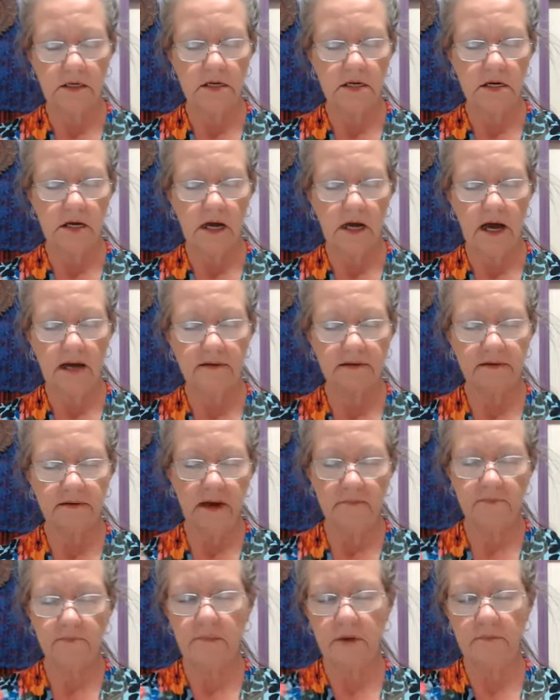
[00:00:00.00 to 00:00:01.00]

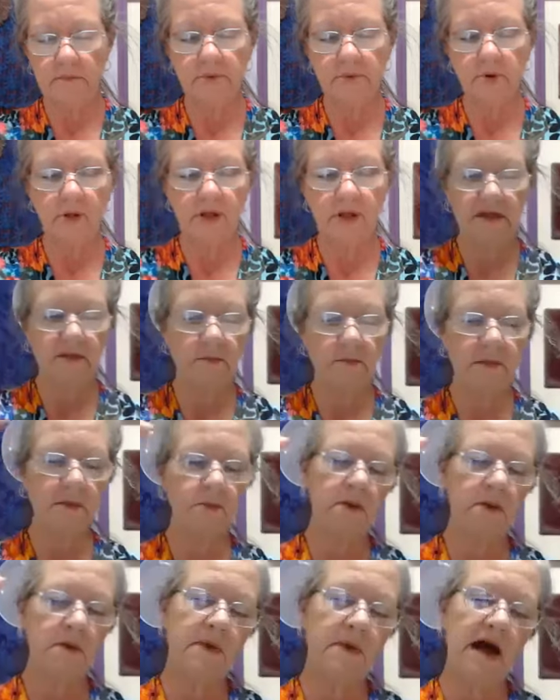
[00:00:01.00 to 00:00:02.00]
I'm pulling the
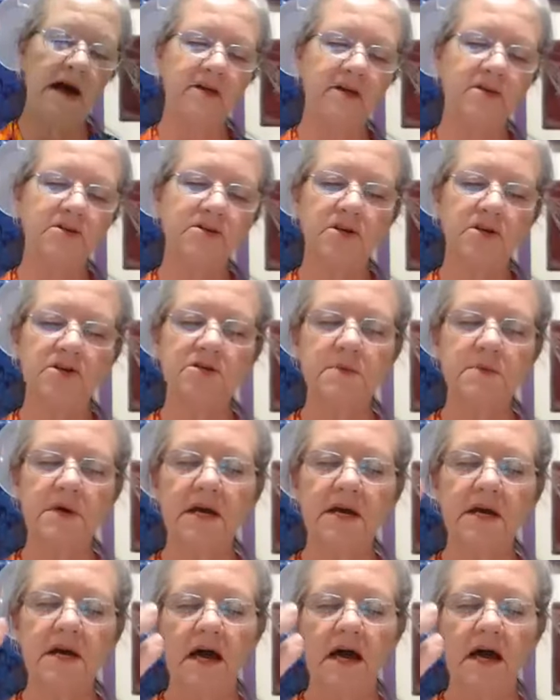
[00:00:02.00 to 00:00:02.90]
memory back, excuse me.